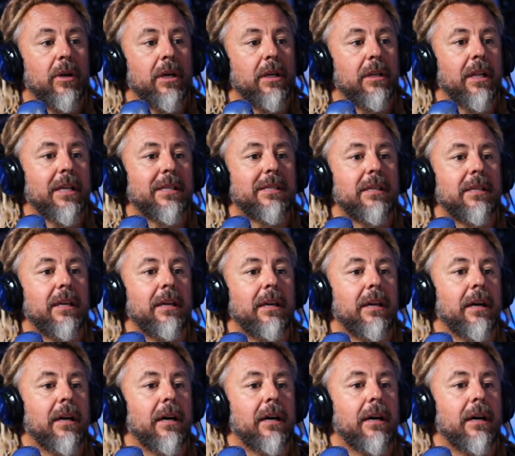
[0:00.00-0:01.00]
one, let's
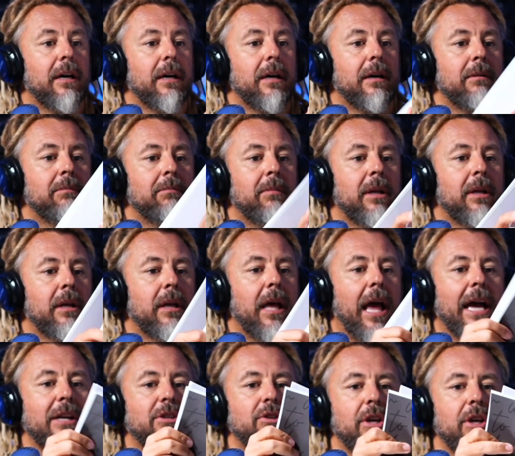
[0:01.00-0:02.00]
see,
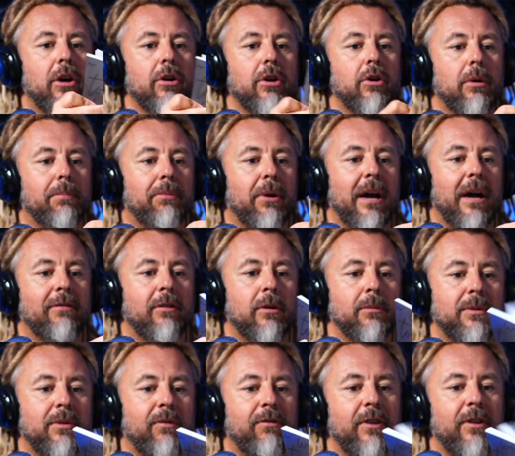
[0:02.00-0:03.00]
actually I'll go to
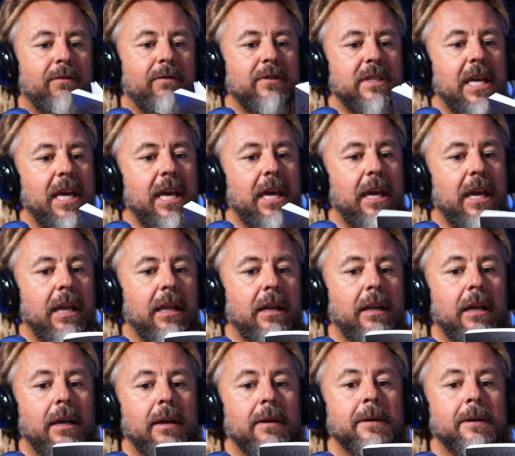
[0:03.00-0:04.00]
Proverbs
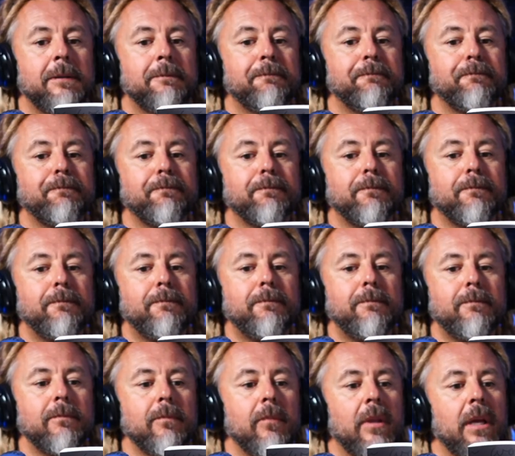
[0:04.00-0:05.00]
15.
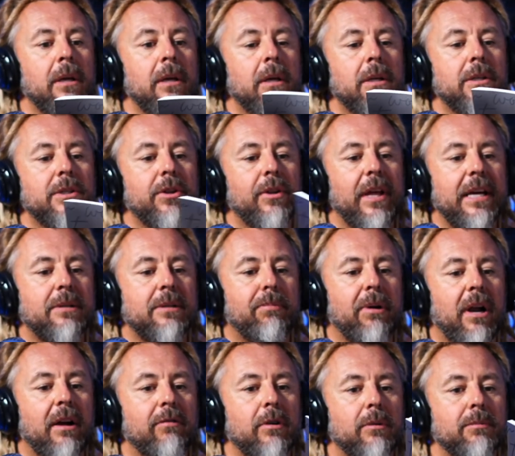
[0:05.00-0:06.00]
So that's
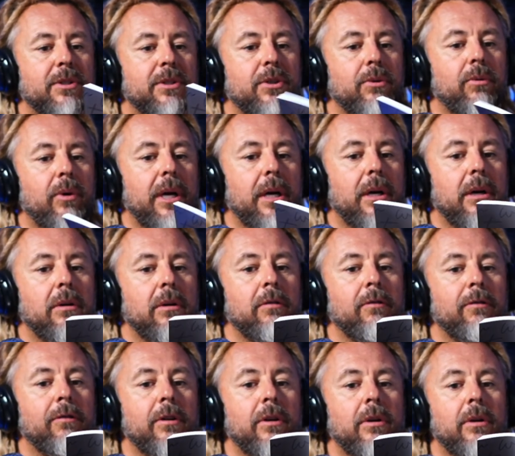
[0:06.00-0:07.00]
Proverbs
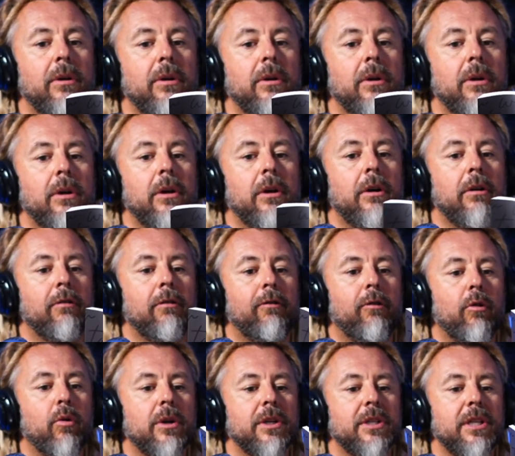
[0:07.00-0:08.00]
12,
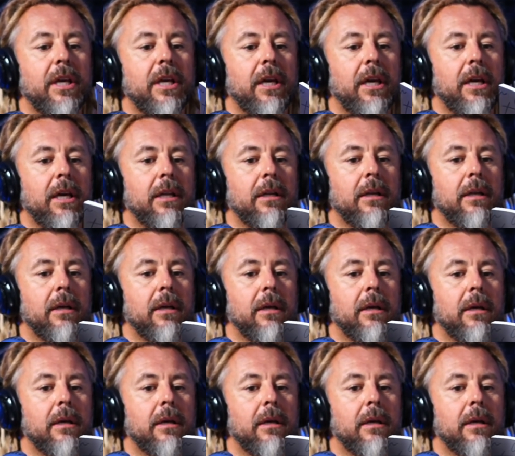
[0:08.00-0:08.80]
14,